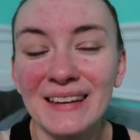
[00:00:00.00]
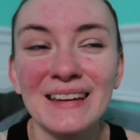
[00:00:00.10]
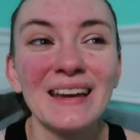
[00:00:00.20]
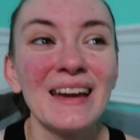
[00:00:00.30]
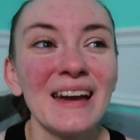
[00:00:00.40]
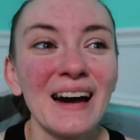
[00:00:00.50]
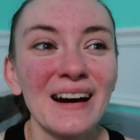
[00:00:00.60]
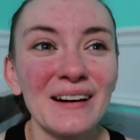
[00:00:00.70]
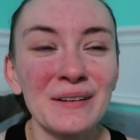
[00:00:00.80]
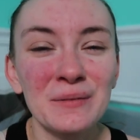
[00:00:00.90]
like
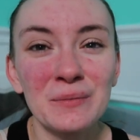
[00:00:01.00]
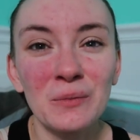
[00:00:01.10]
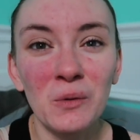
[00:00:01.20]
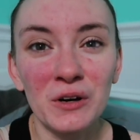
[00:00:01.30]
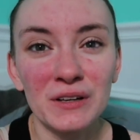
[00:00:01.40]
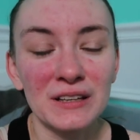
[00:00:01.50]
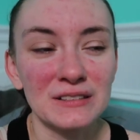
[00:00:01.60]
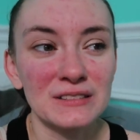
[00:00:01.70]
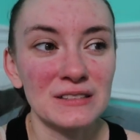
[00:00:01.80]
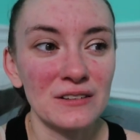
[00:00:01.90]
um, work
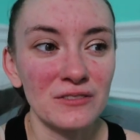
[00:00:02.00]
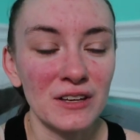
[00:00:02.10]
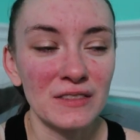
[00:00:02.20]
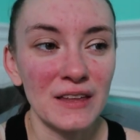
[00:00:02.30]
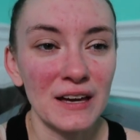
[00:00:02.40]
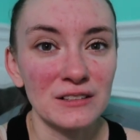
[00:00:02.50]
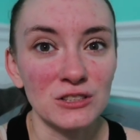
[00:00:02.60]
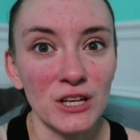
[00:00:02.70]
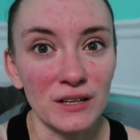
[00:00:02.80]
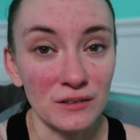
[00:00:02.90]
and stuff like that
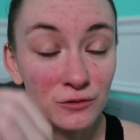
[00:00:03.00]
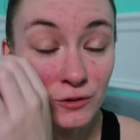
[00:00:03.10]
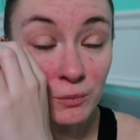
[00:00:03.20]
and jack and